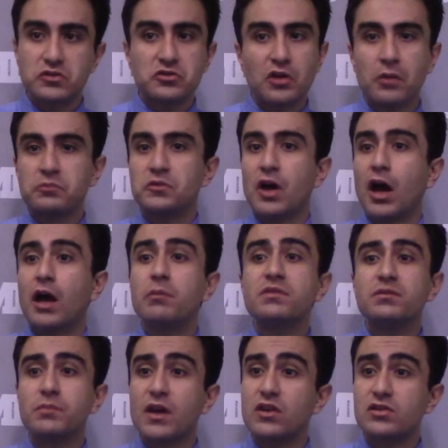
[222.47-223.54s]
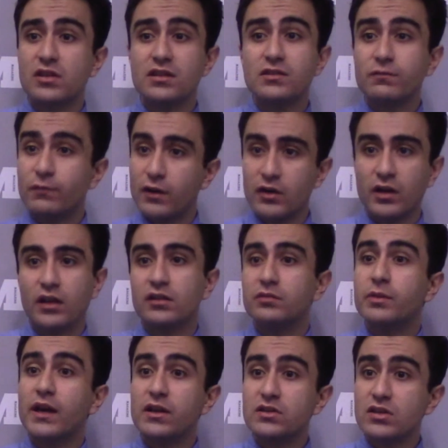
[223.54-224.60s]
Sometimes patients, very early
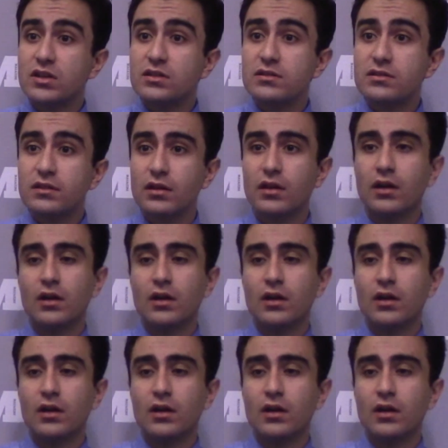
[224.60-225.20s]
patients,